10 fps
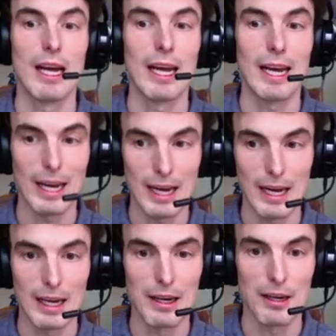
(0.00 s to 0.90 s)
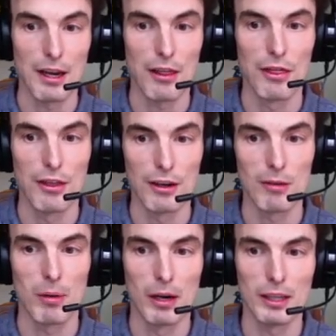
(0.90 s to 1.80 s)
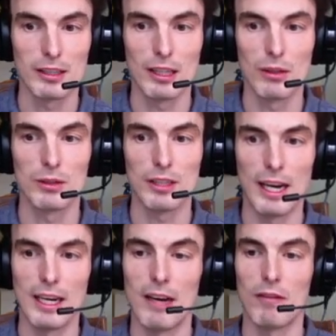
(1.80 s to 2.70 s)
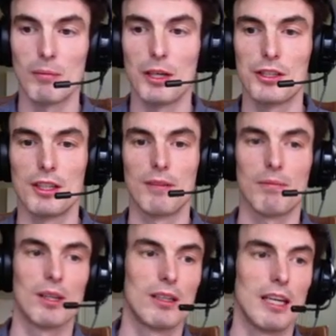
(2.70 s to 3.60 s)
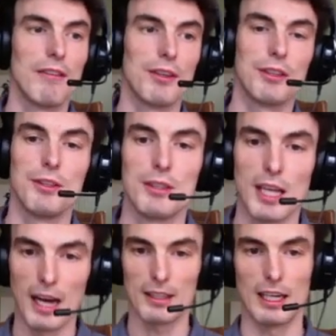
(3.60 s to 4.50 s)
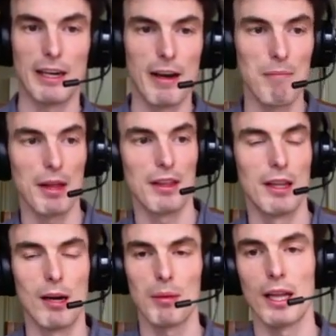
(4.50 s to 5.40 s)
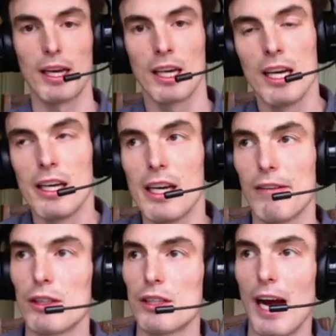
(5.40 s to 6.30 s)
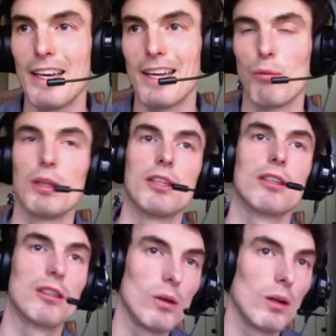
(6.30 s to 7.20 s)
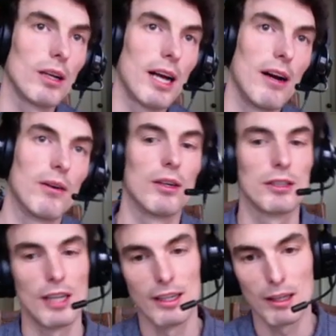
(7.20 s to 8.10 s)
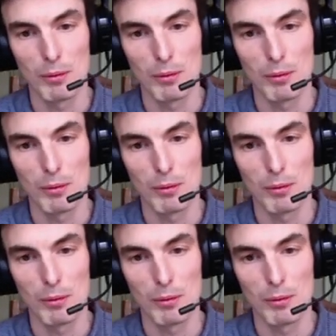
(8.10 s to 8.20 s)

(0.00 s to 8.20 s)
and third-party single sign-in information, if you choose that sign-in method. That would be like if you signed in with your Google account or signed in